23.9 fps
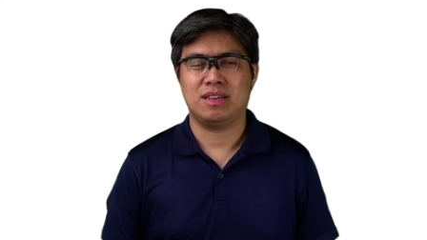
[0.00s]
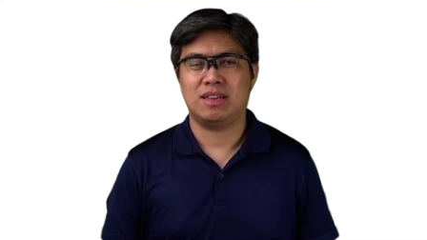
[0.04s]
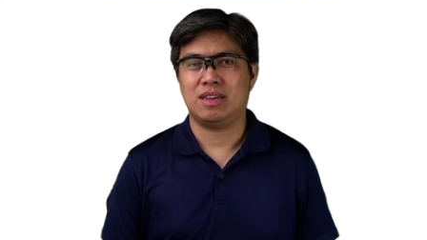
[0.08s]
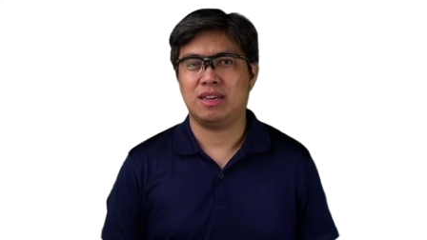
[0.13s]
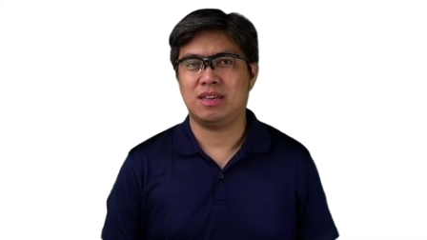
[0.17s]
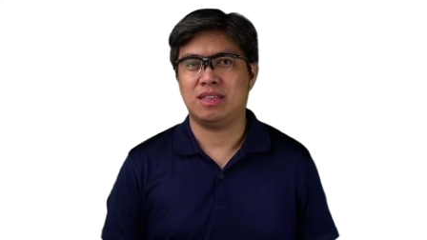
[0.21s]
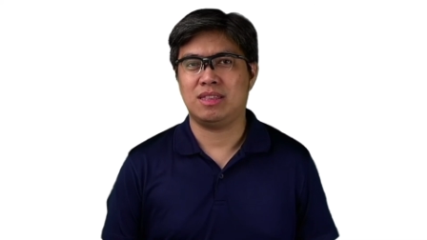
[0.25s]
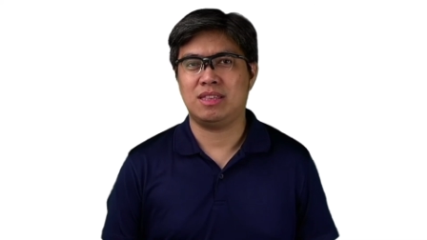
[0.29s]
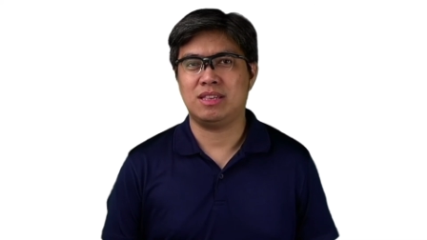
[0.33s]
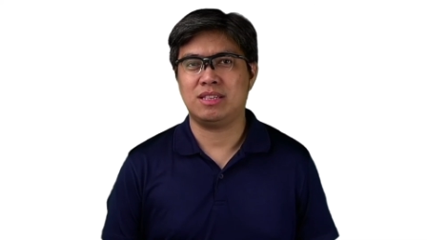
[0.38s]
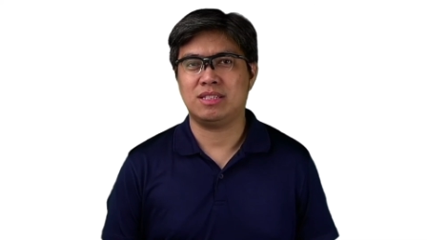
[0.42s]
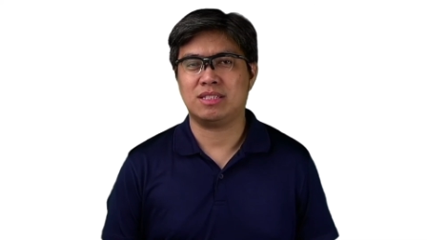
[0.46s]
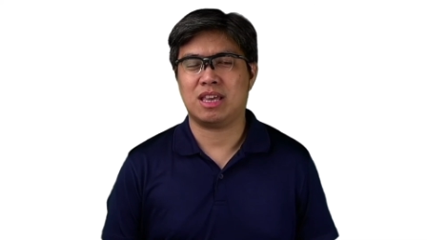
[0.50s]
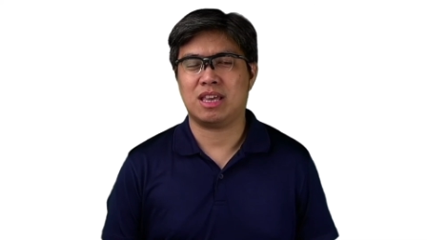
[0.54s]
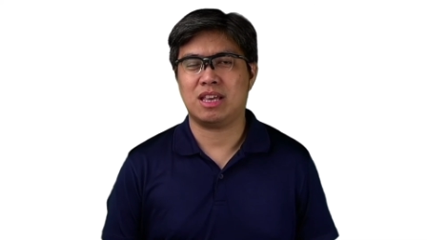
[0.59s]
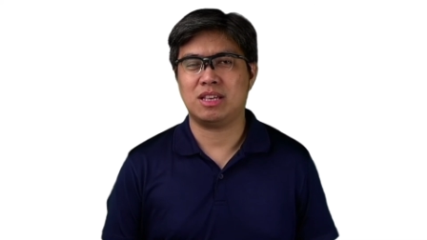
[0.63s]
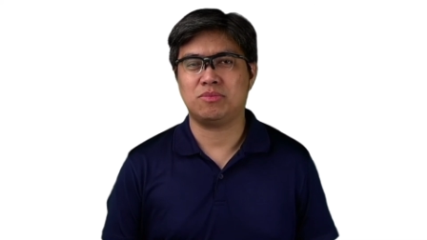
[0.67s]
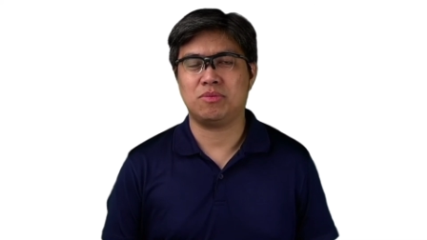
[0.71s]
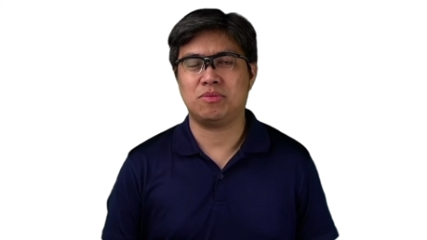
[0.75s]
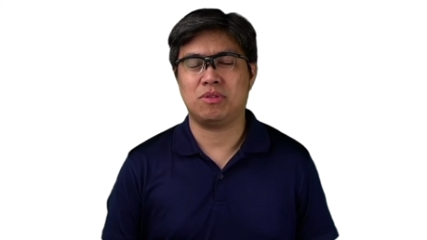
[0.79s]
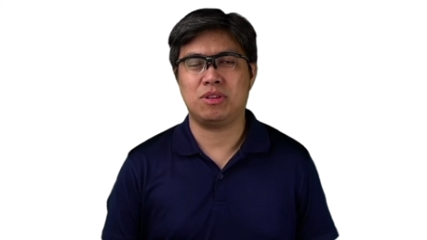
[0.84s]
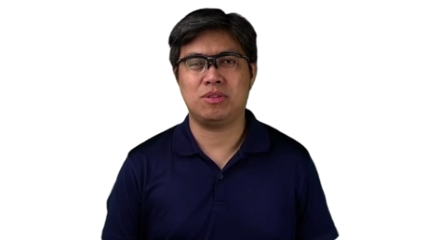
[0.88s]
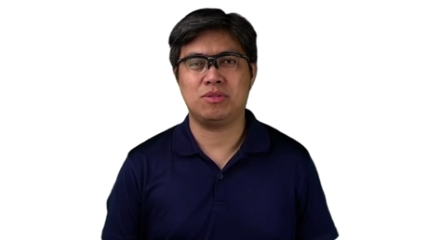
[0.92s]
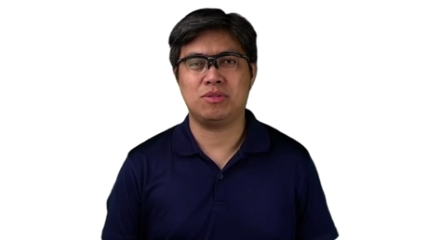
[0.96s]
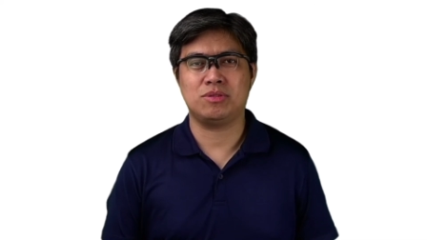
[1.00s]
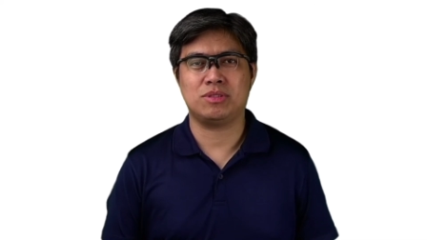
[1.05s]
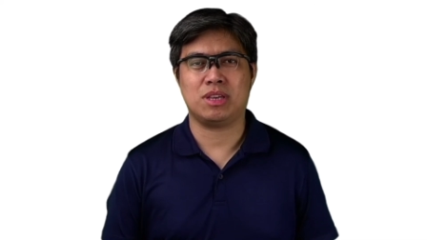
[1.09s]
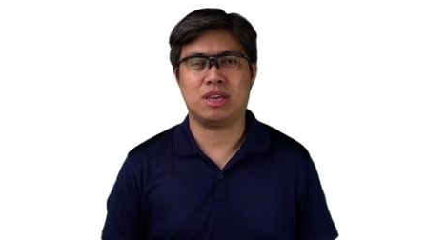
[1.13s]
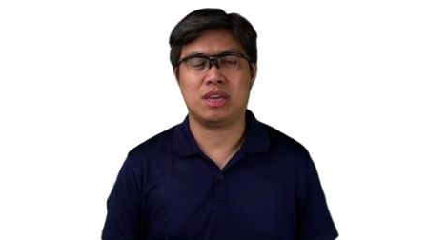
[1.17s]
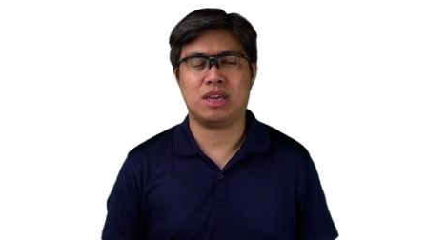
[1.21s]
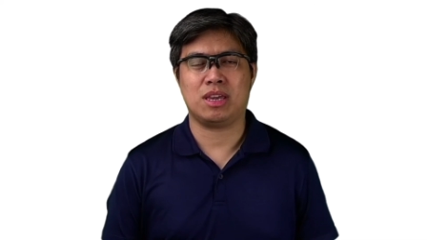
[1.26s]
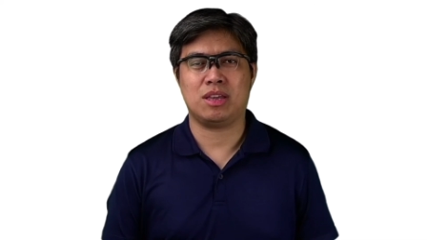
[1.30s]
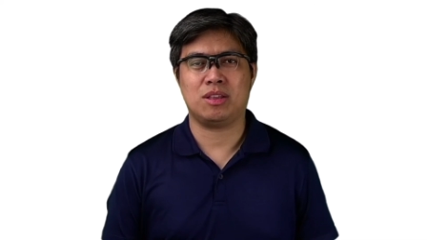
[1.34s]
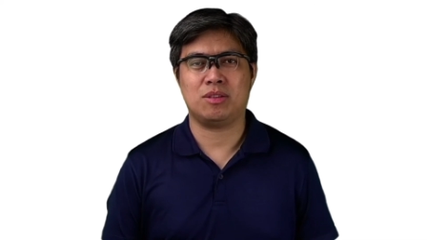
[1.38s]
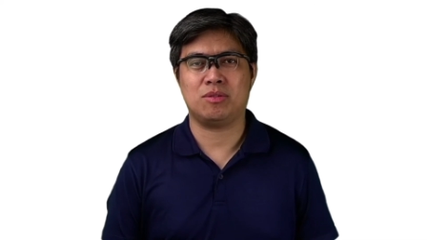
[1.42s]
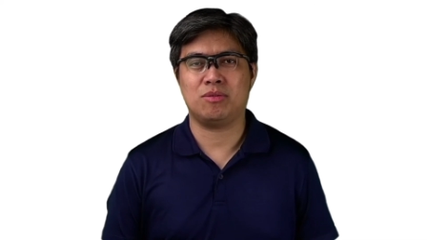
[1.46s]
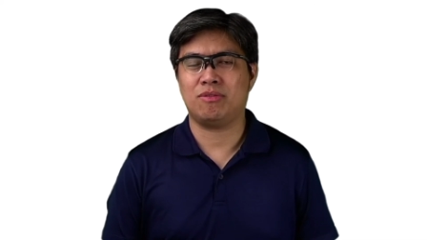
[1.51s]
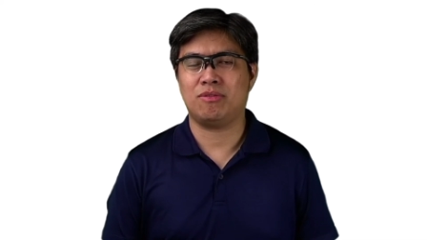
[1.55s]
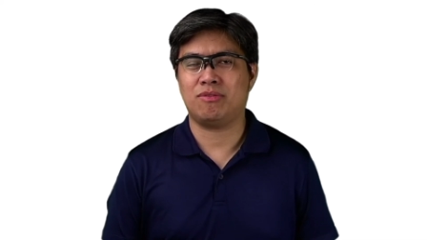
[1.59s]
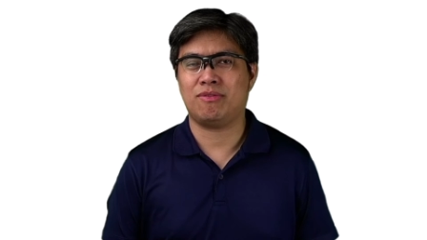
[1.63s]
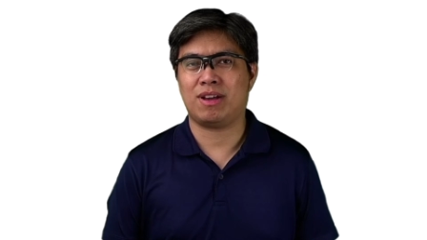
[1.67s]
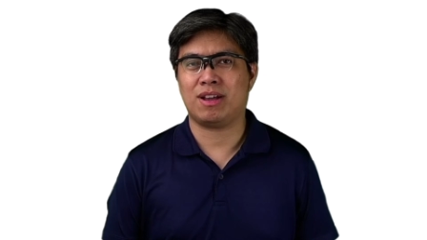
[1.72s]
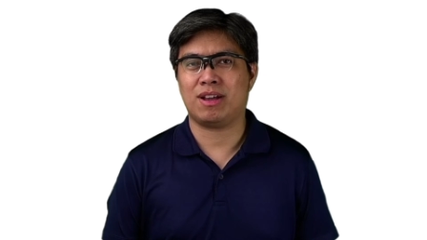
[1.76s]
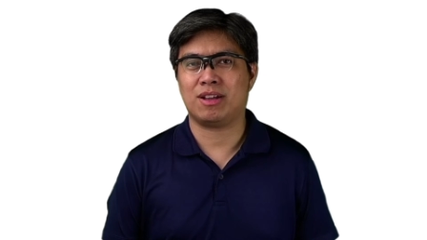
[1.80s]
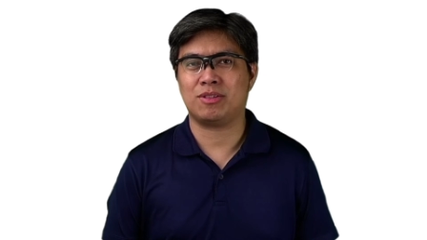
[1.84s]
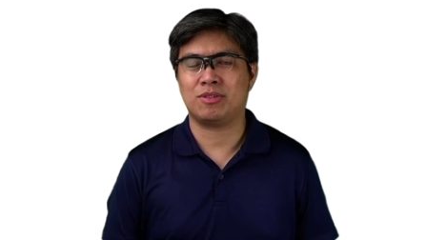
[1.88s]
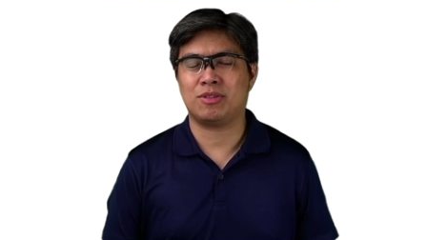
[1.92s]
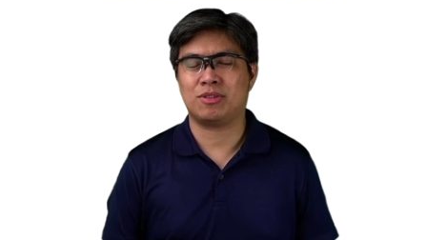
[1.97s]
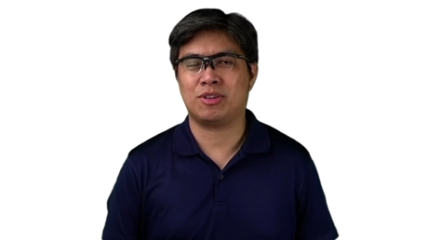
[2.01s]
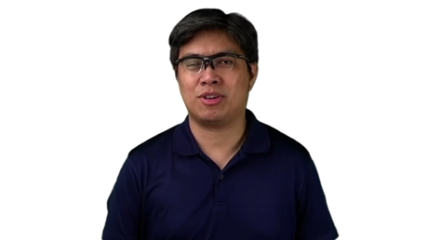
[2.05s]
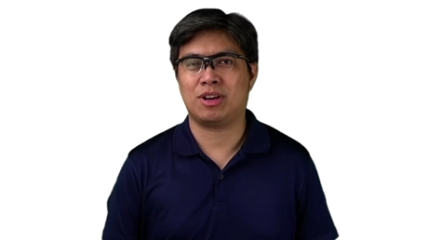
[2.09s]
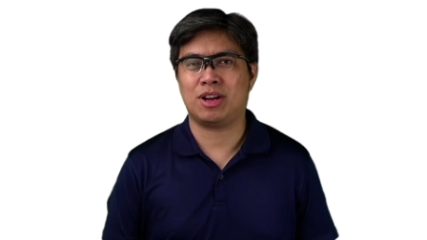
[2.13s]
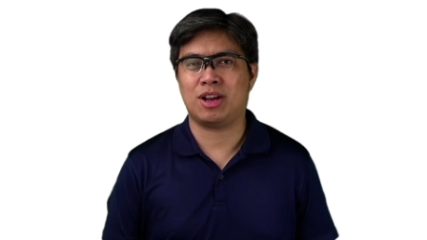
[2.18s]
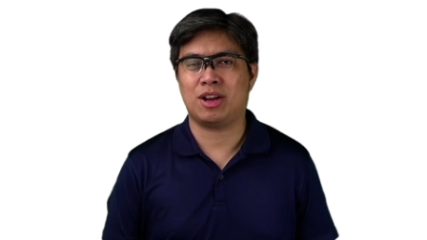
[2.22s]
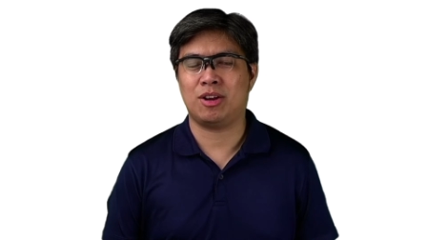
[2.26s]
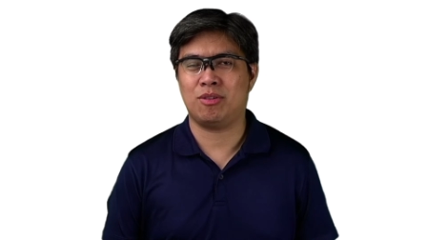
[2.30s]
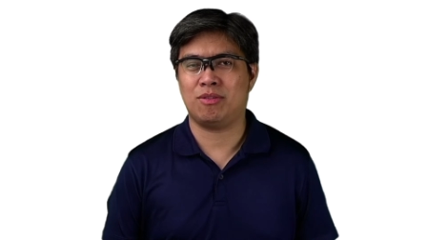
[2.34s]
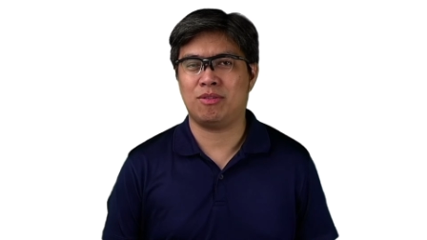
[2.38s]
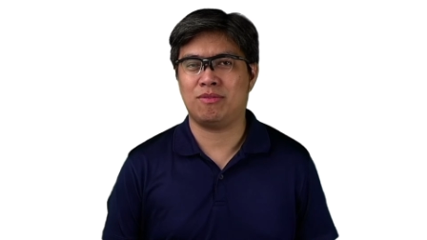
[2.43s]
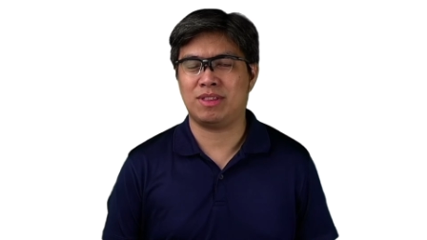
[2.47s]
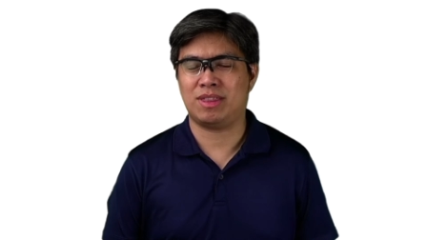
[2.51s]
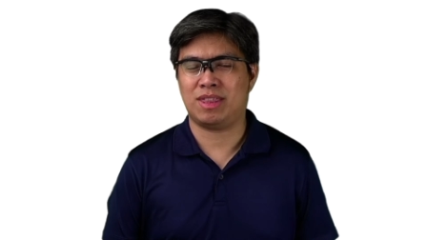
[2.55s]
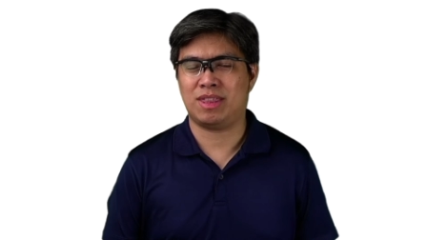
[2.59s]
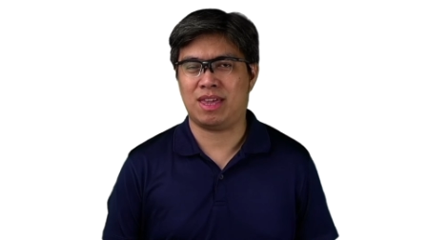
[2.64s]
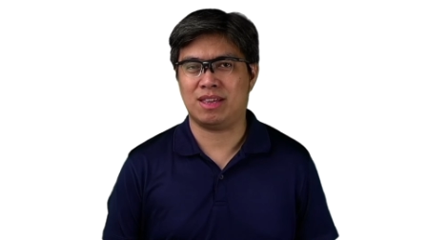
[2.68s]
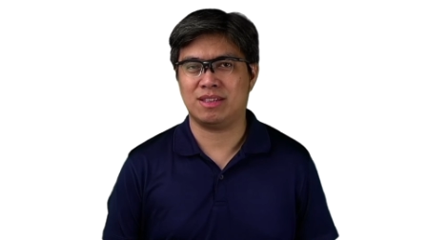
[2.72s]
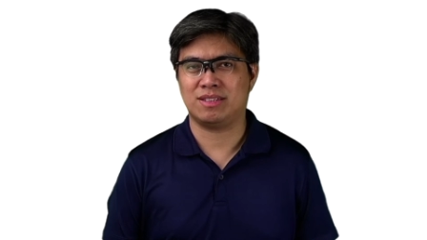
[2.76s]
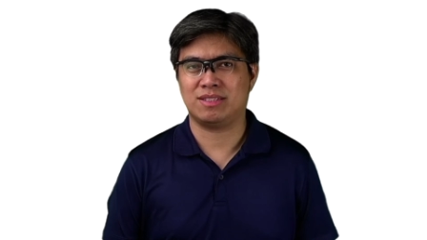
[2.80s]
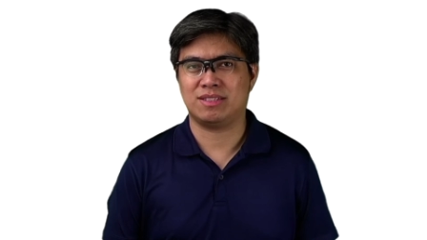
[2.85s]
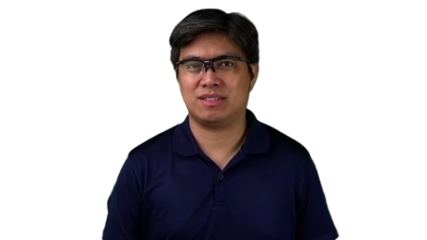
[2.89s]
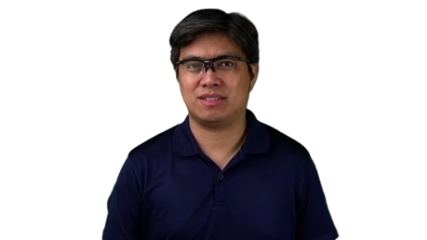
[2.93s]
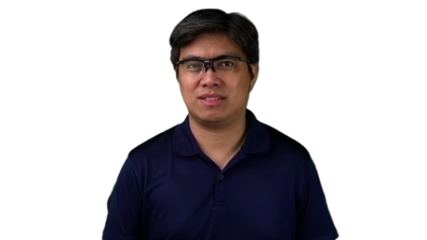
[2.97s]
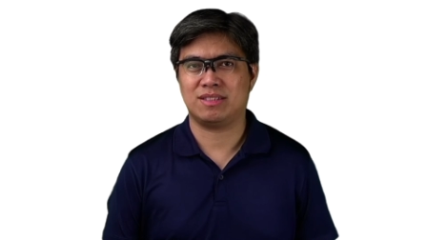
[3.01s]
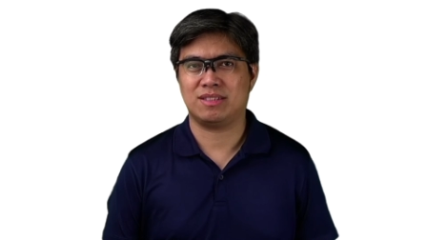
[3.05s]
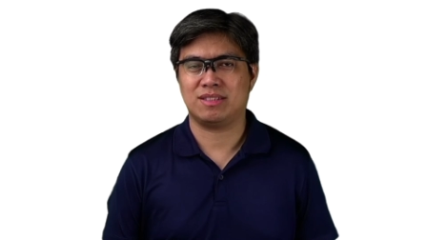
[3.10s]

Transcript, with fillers: In this case, we'll use a two-factor ANOVA test.